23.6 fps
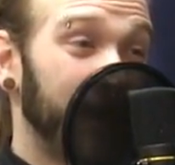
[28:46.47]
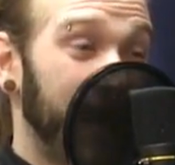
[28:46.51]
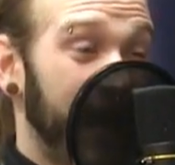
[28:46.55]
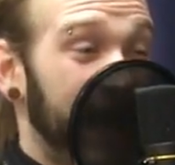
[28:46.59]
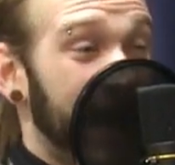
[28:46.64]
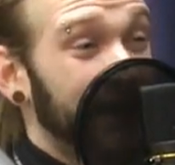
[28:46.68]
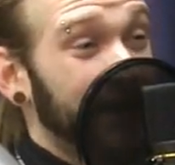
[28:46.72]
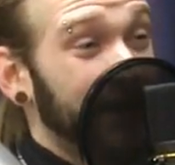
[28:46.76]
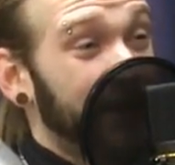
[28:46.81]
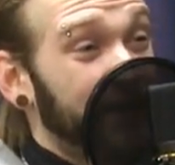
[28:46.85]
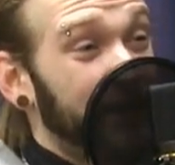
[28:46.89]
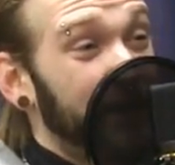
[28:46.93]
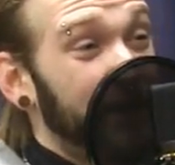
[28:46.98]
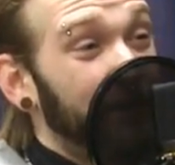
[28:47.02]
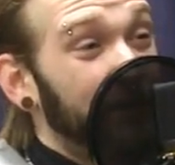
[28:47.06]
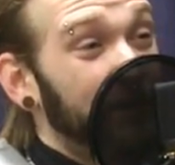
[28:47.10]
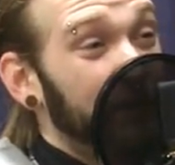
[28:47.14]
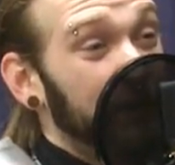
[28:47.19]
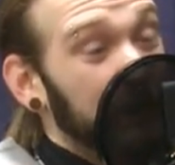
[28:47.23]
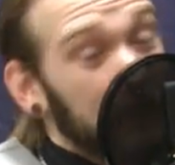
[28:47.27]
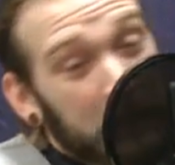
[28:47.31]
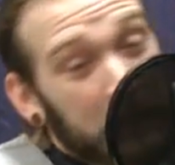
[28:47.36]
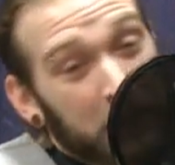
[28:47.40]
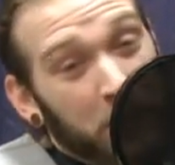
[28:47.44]
and I ask them,
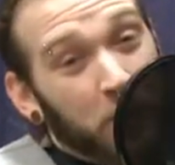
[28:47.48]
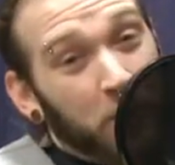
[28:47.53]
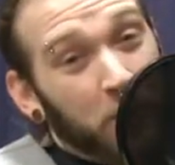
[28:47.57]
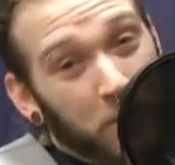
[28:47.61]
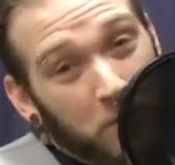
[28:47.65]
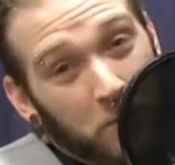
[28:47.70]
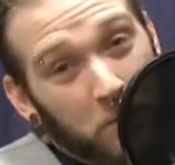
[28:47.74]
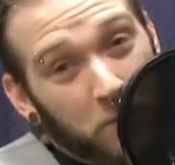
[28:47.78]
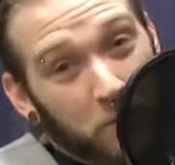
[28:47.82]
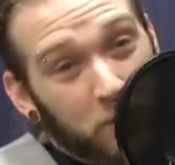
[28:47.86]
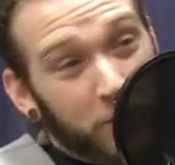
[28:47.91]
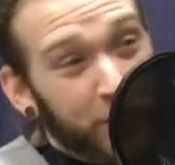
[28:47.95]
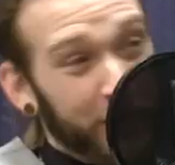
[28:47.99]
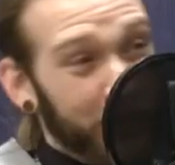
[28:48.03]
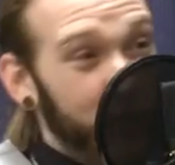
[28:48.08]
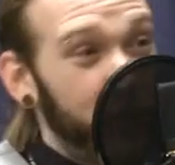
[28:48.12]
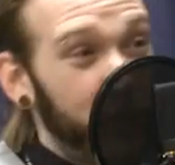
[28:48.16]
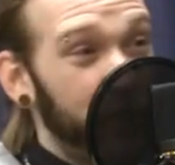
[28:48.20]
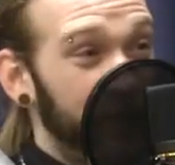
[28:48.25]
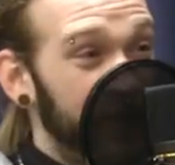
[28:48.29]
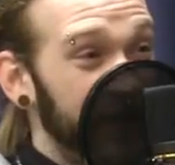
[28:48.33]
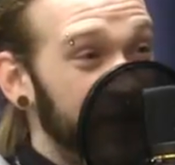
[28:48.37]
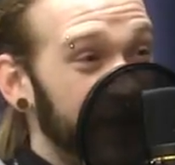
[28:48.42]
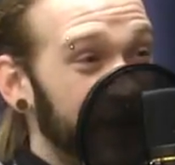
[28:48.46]
do
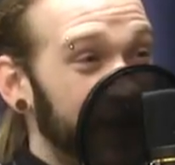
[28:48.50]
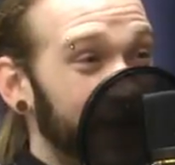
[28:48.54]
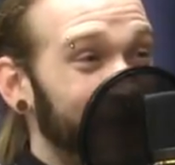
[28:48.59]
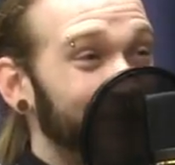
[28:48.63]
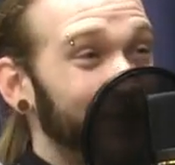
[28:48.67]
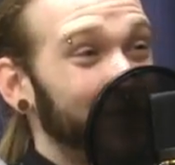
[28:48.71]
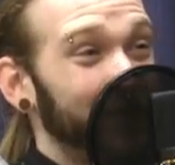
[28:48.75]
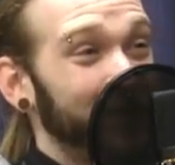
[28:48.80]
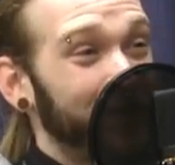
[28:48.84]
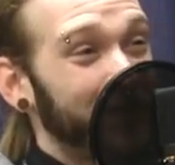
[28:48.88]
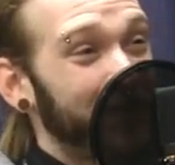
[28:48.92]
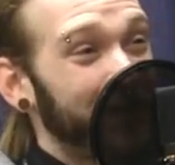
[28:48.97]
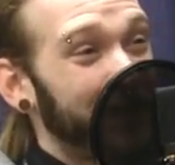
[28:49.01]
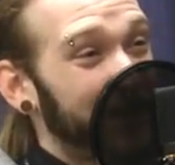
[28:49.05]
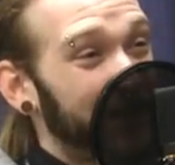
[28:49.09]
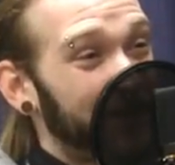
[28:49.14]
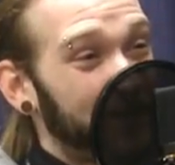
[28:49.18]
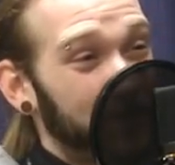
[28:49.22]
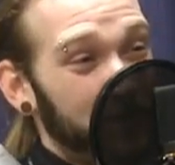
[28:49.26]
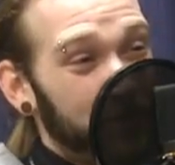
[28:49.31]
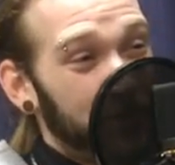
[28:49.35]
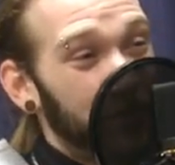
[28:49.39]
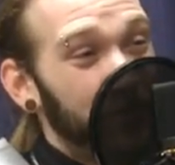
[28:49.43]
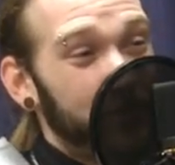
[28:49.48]
you make edibles? Like,
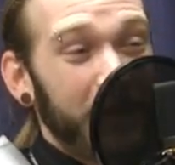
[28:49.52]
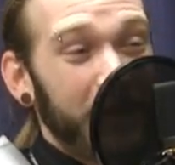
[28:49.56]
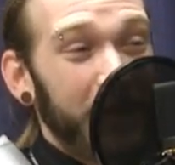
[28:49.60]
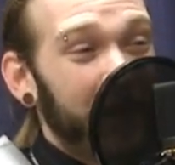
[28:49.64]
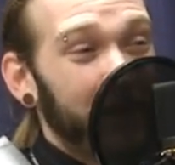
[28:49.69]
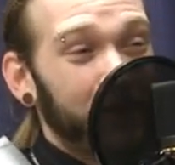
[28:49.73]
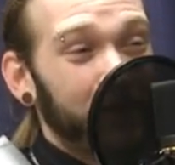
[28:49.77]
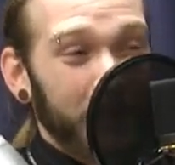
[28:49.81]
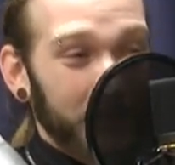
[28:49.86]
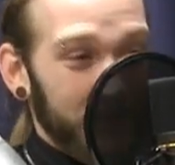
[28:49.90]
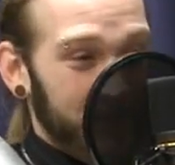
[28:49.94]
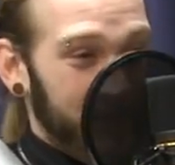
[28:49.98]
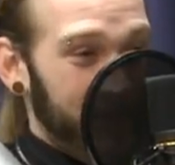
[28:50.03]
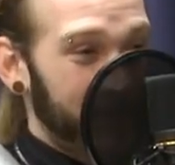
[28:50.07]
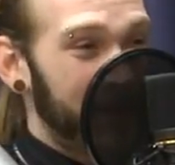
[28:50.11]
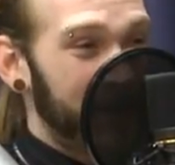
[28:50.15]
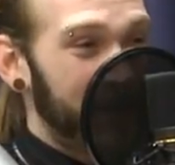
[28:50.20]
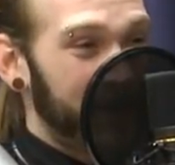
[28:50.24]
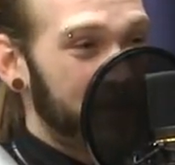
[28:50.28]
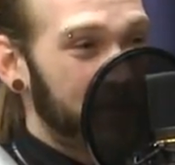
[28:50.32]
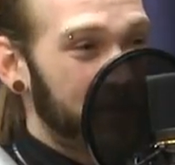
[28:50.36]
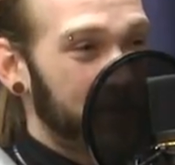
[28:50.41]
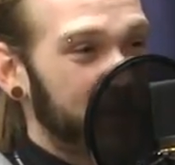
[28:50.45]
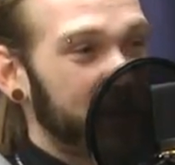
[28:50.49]
if you do eat edibles, do you
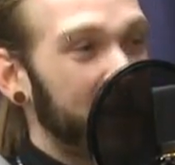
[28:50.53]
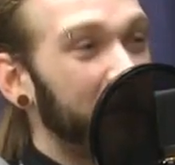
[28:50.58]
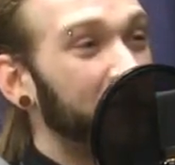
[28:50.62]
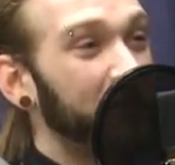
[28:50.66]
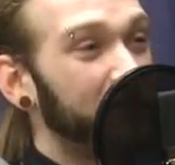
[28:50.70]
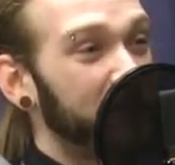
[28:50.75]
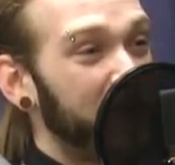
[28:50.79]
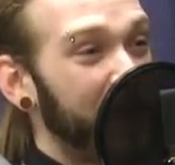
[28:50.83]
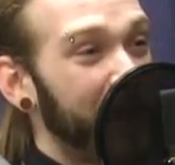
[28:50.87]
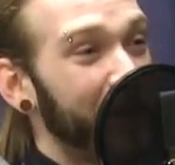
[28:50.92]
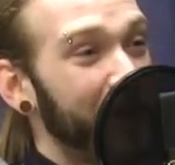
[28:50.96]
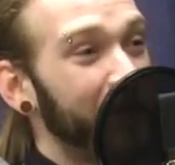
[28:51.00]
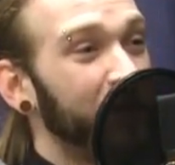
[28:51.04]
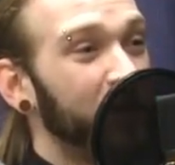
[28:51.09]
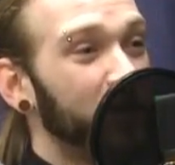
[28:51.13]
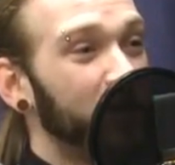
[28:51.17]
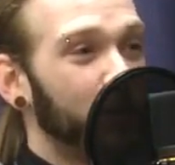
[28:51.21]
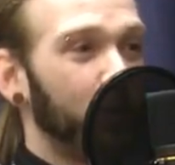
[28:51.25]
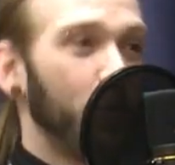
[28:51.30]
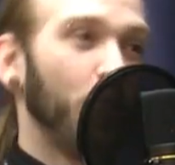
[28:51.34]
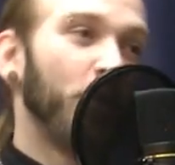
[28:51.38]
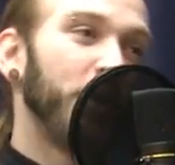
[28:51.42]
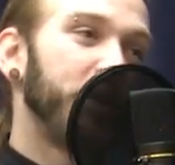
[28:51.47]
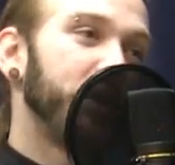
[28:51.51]
make them yourself? Yeah.
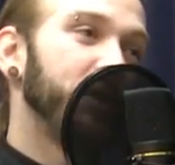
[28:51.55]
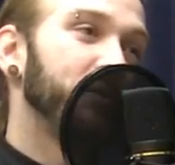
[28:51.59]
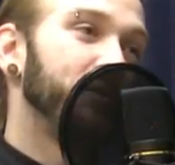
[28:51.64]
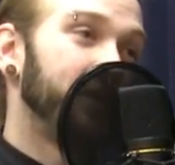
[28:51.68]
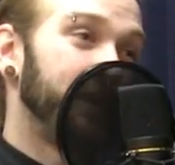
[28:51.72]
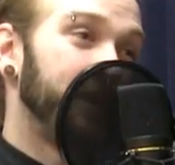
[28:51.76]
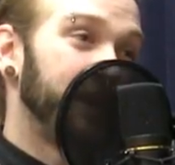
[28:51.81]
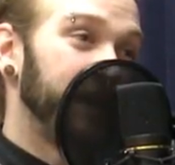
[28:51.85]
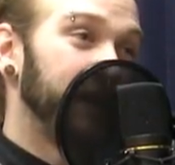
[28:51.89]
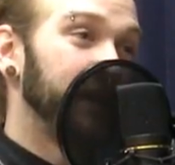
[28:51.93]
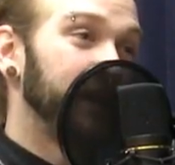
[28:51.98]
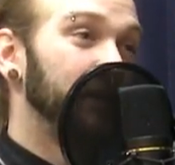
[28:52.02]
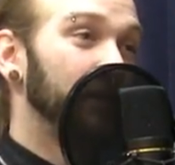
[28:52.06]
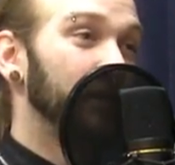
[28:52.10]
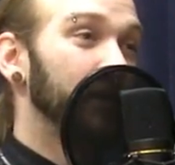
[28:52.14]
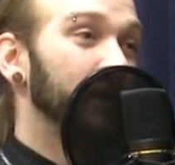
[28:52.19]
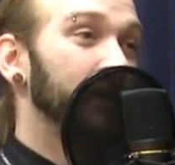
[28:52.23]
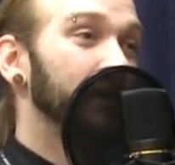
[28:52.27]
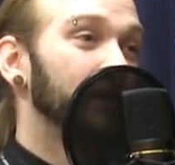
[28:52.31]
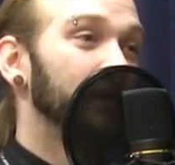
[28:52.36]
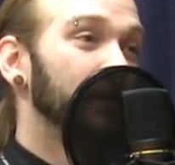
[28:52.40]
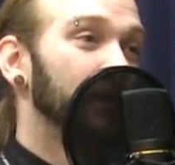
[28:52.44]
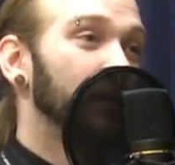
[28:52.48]
What are you putting into it?